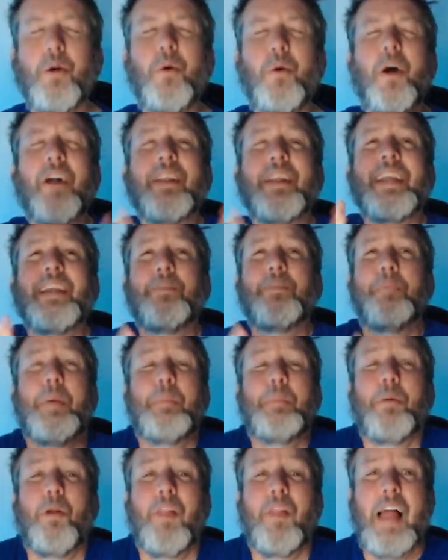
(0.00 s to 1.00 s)
Who are these
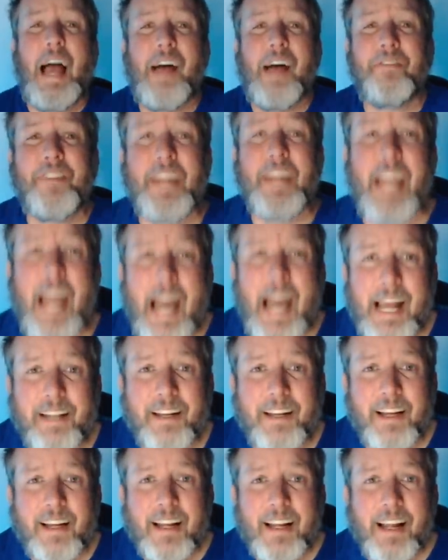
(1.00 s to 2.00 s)
people laughing at?
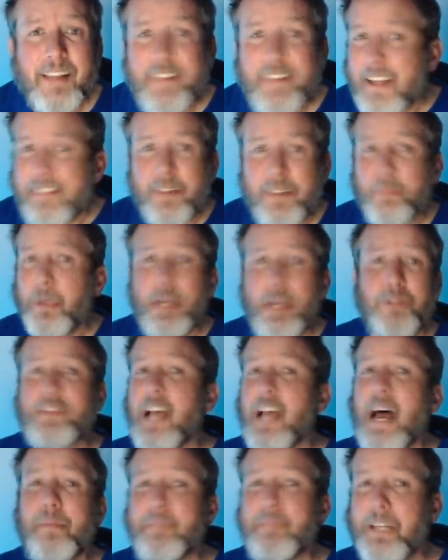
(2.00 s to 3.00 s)
That's some real
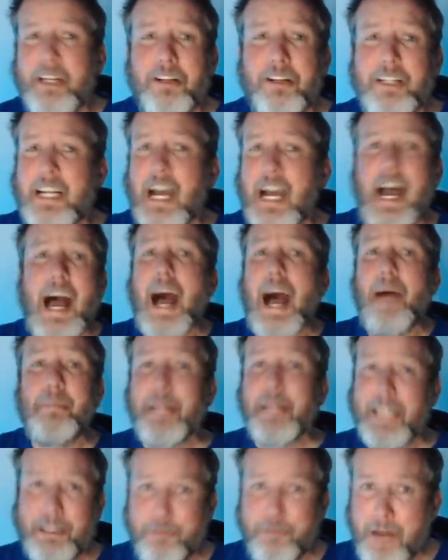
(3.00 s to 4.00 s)
top tier
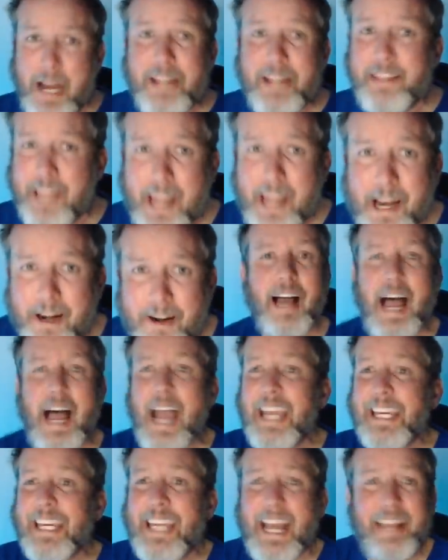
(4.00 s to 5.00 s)
comedy right there.
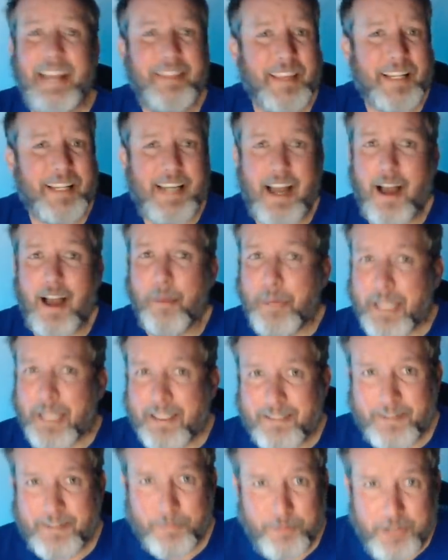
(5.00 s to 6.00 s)
I get that comedy
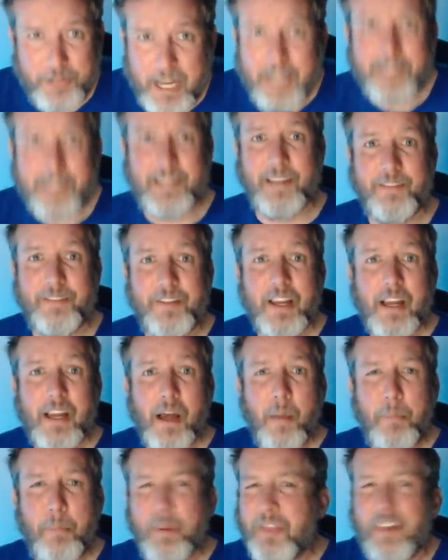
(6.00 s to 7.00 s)
is
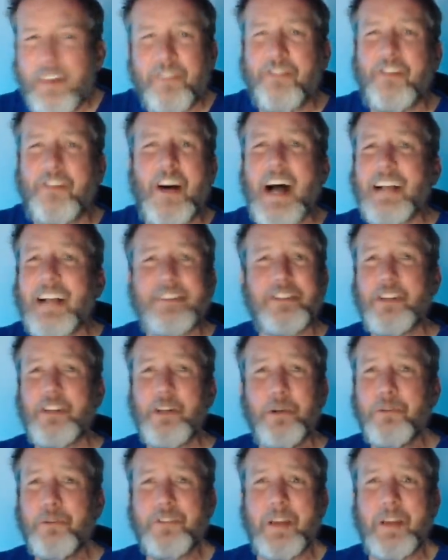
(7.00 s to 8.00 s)
subjective, but the Fox News